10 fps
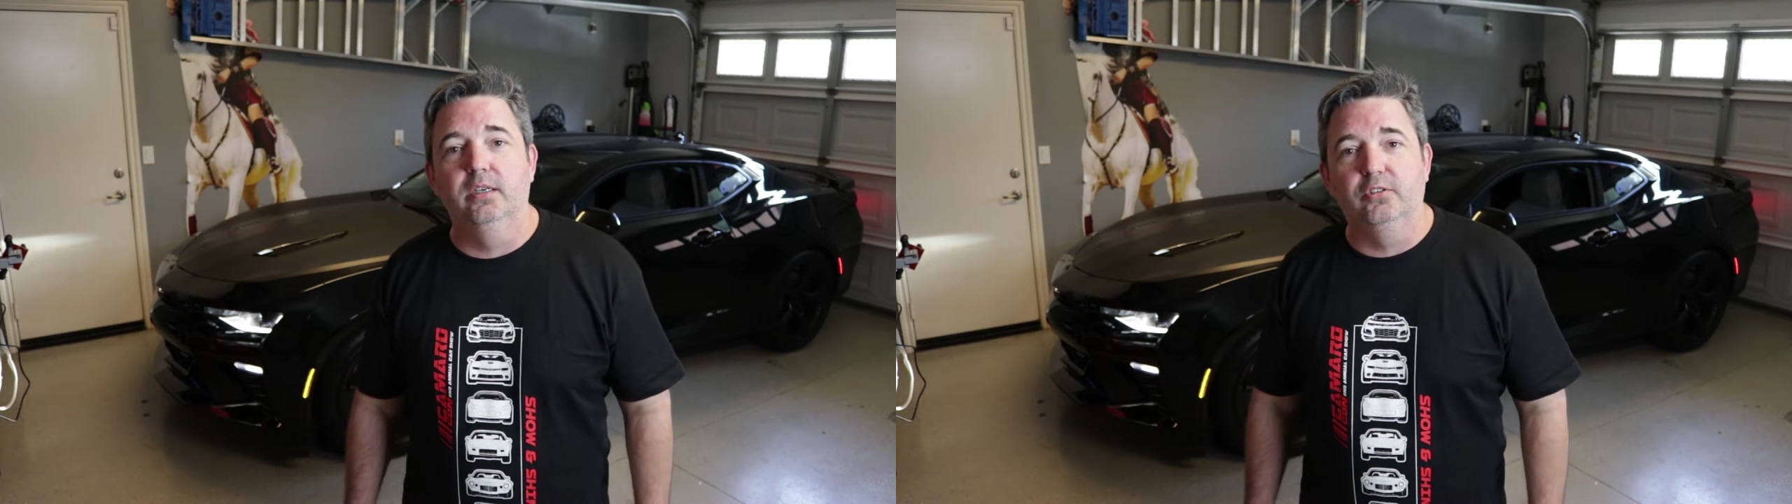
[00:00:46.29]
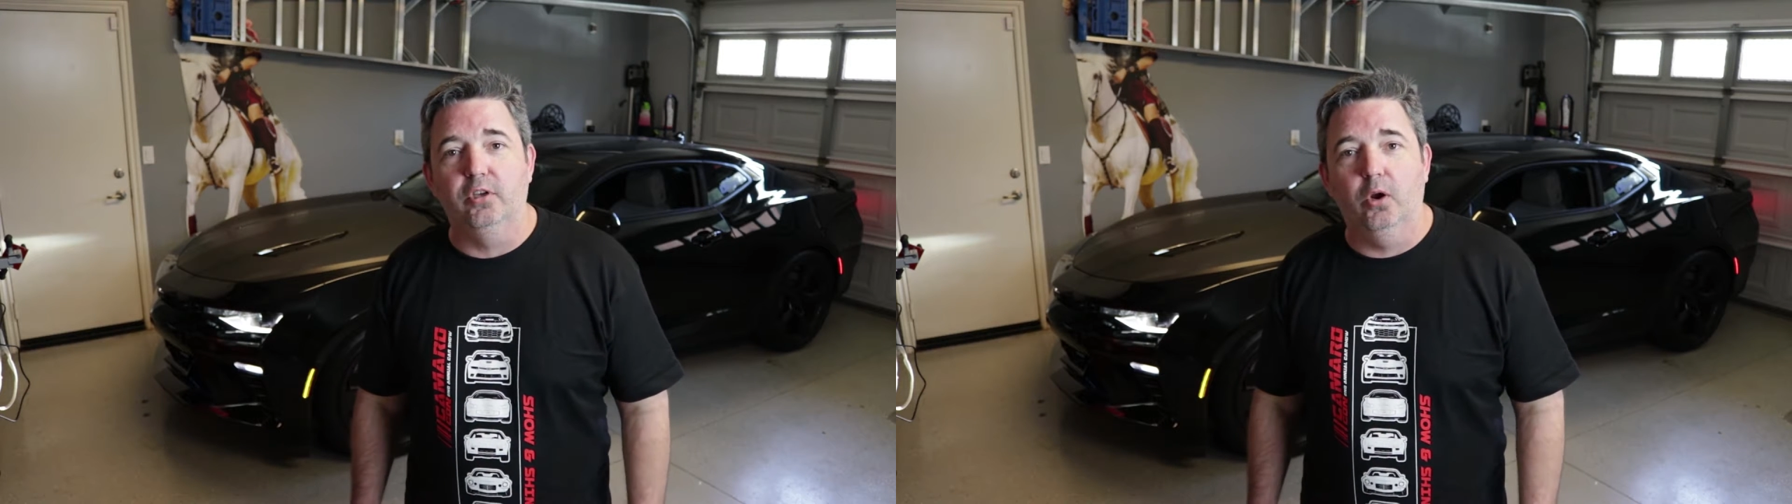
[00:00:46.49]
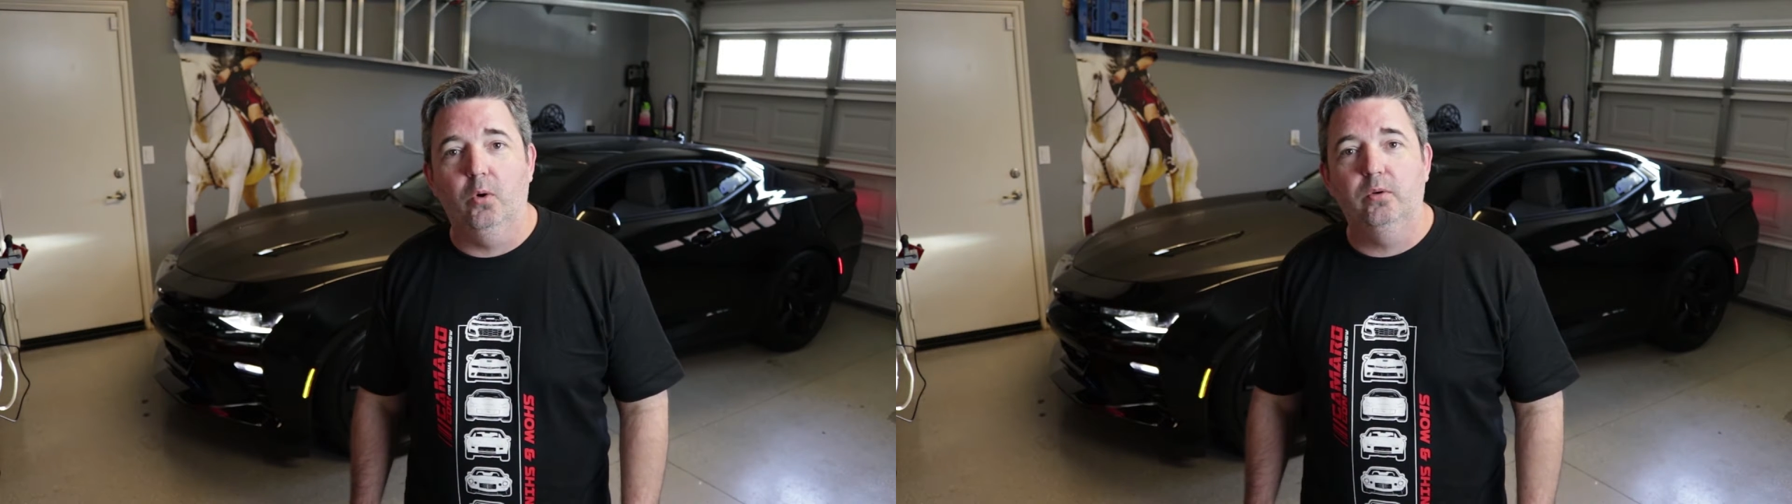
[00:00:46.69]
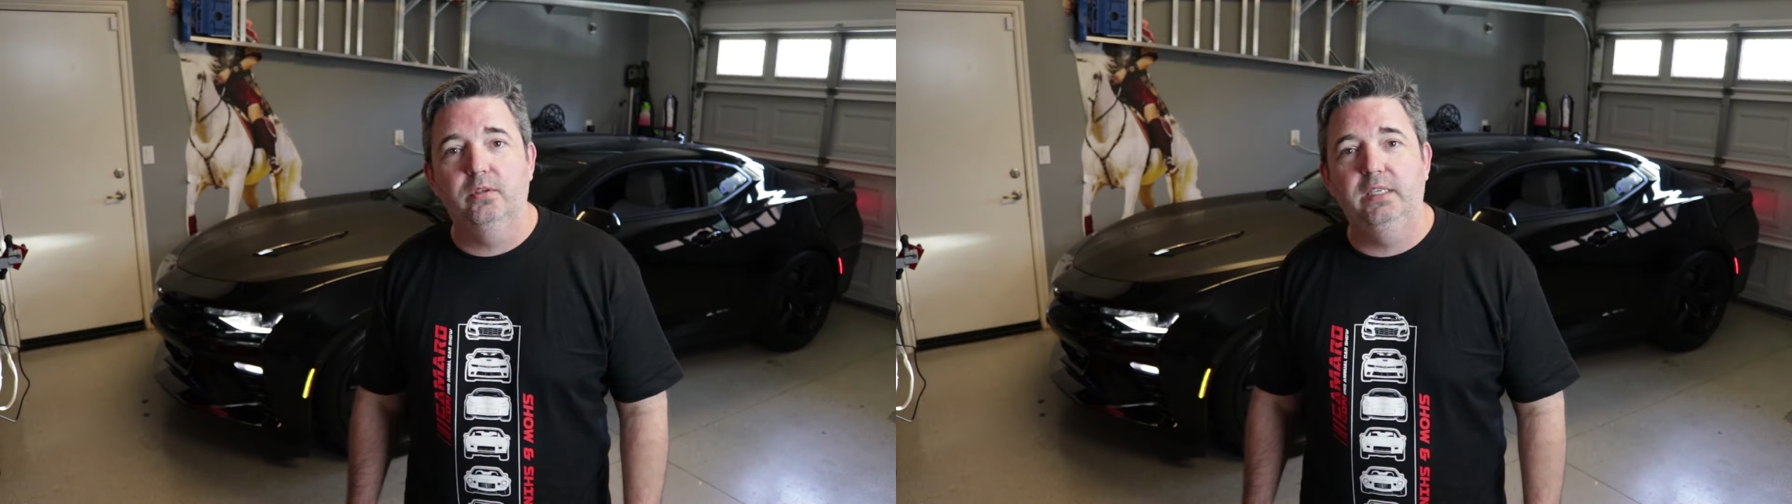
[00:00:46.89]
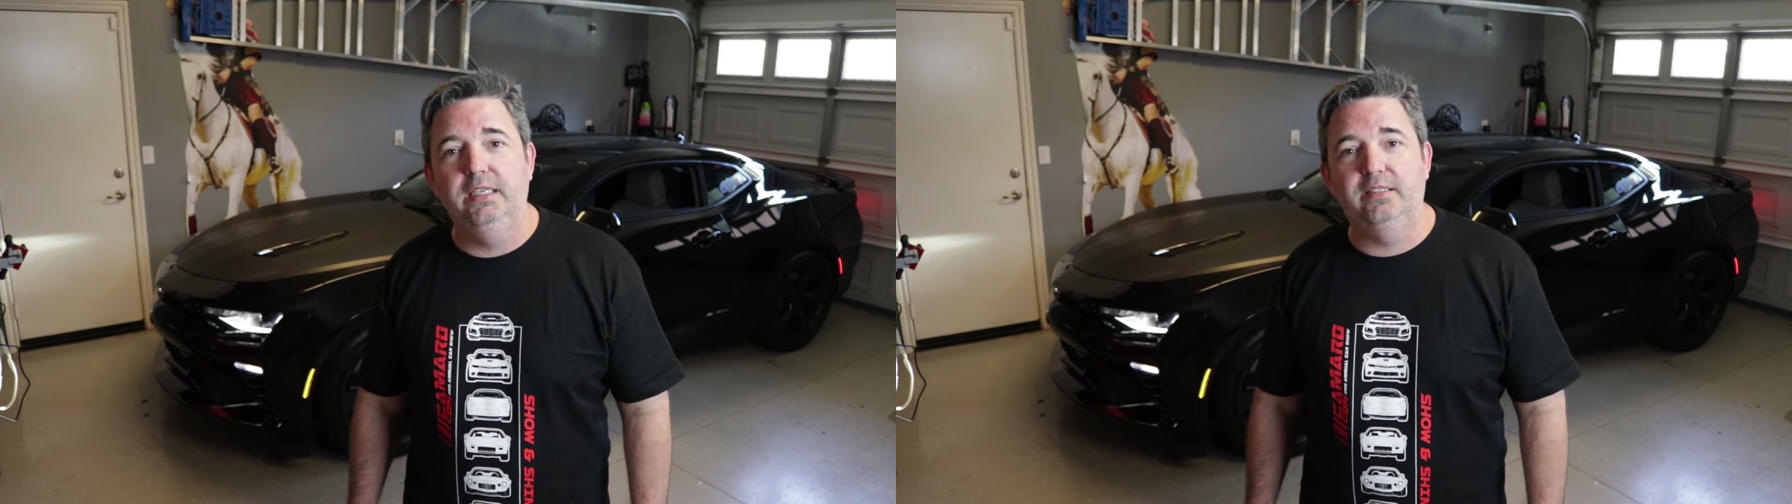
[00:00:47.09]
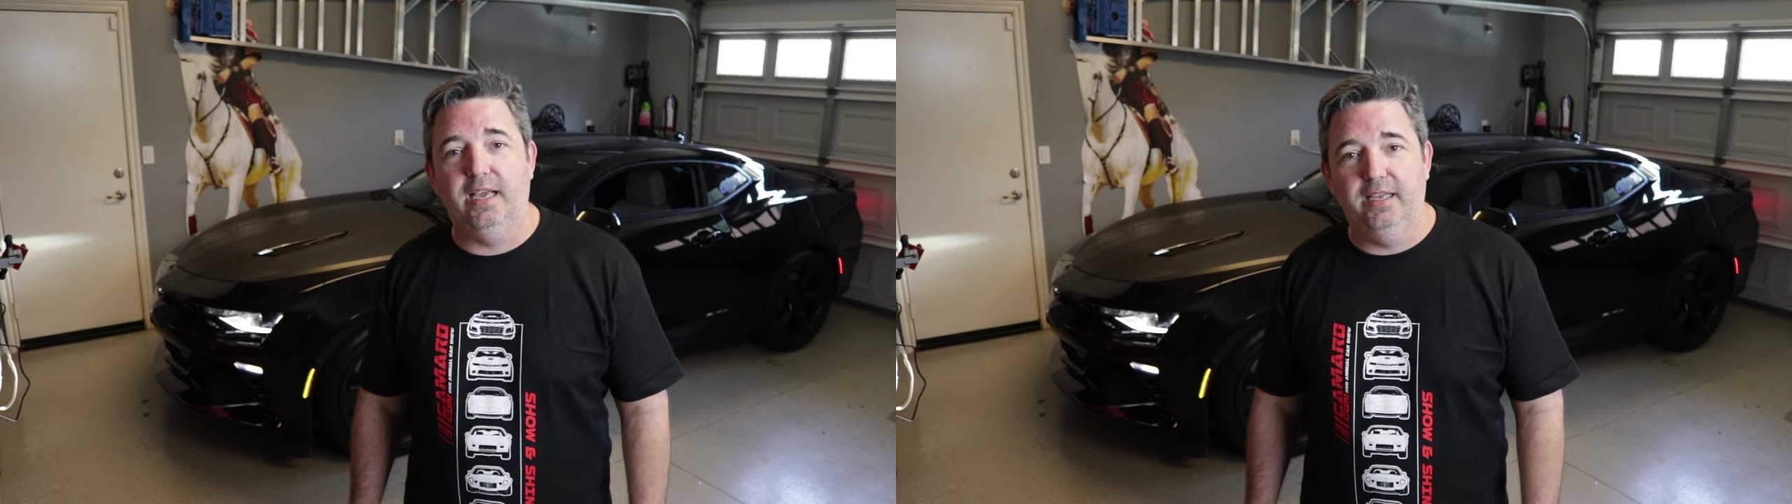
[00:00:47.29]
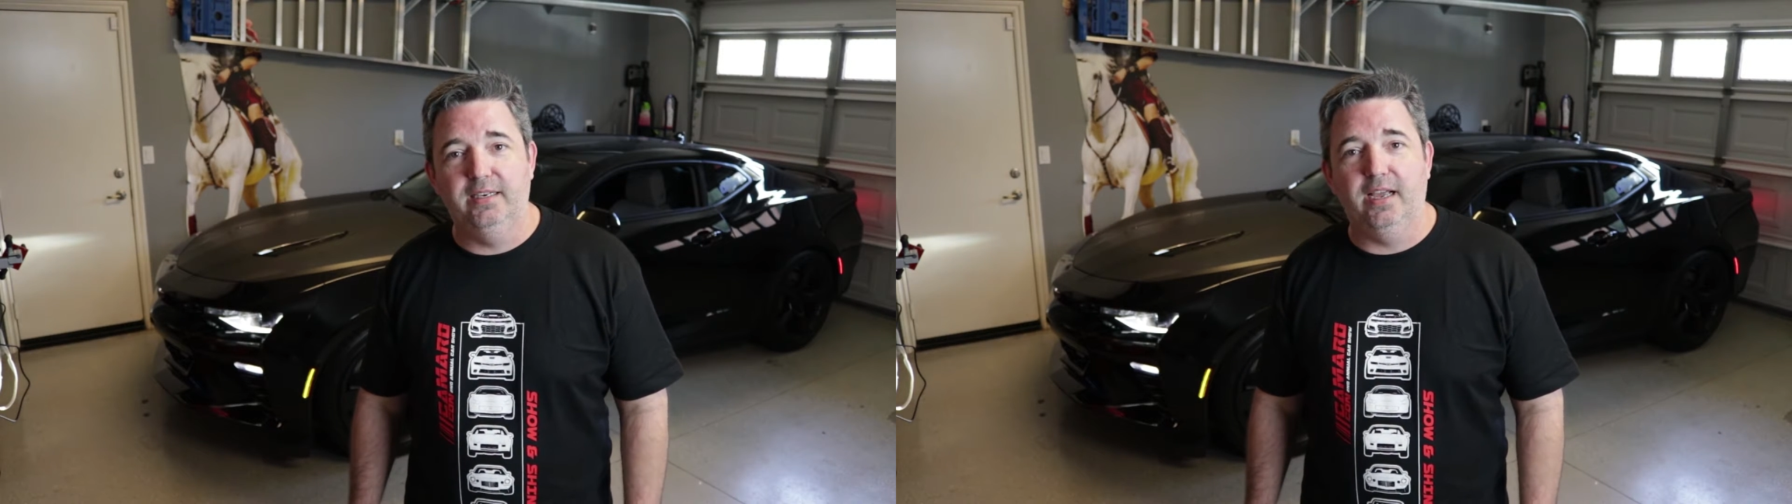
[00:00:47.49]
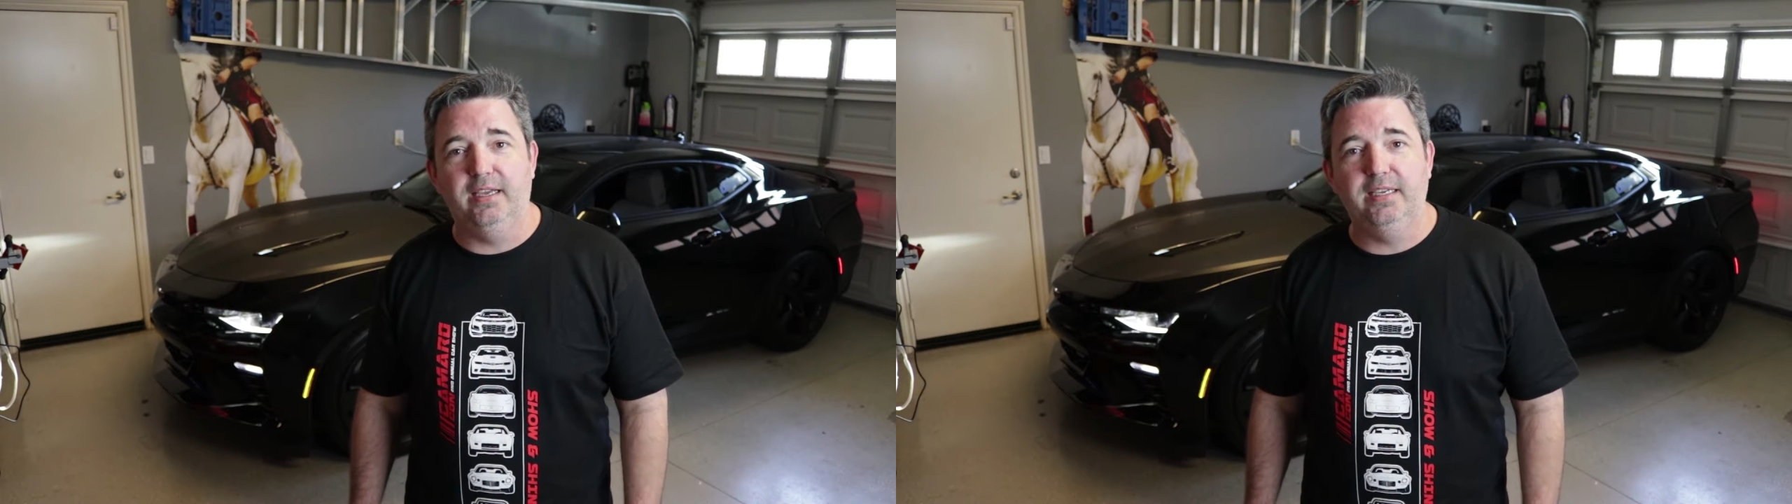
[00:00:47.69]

So he said uh,